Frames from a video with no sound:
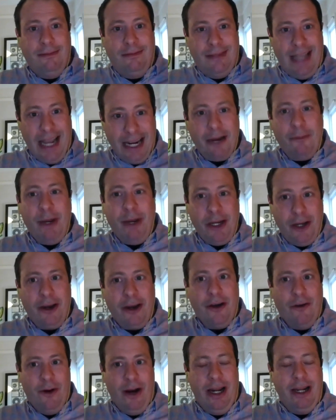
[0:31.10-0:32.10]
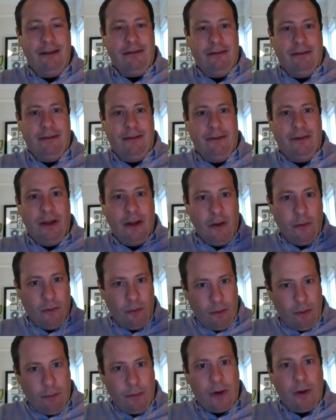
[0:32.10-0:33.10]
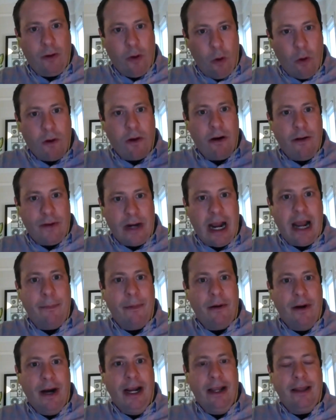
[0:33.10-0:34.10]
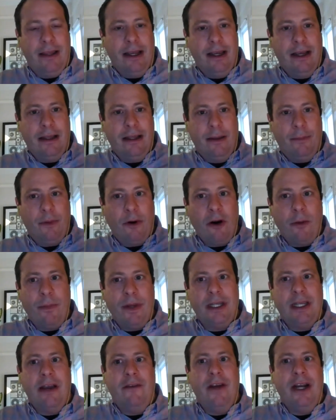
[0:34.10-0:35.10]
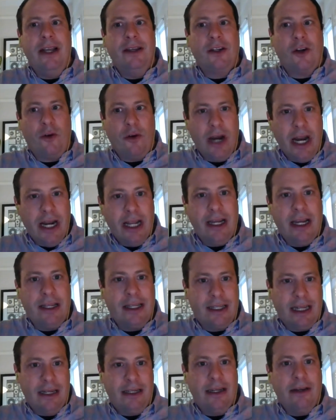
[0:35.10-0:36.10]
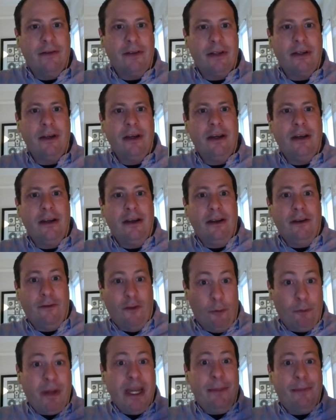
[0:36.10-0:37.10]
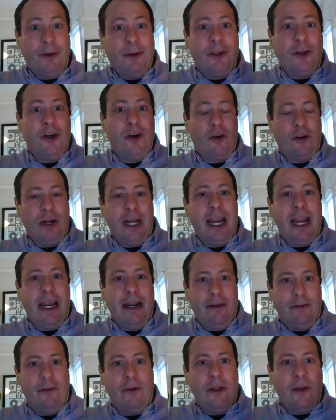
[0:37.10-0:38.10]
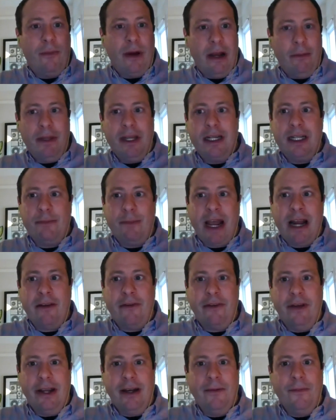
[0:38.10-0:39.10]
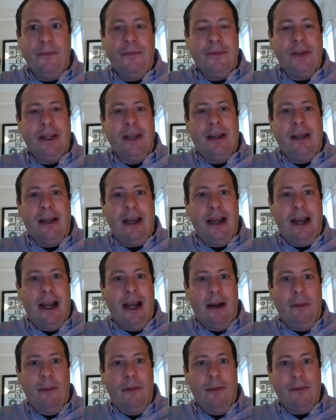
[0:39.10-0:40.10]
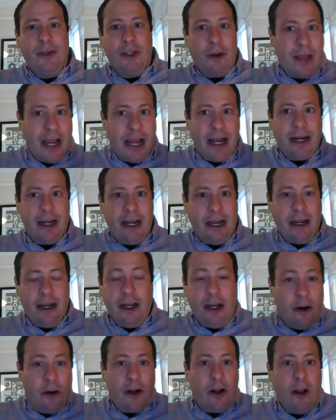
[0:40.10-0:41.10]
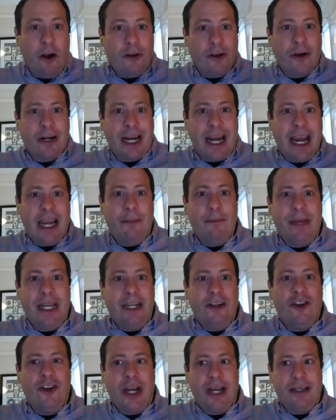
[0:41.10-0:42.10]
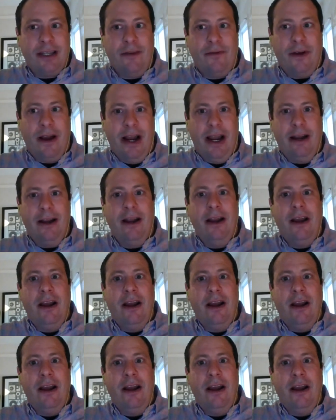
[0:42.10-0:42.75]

that can be good, right? The core of copyright, the, the purpose of it is creating incentives for people to create for the public's benefit. Um, so that, you know, closure can be justified,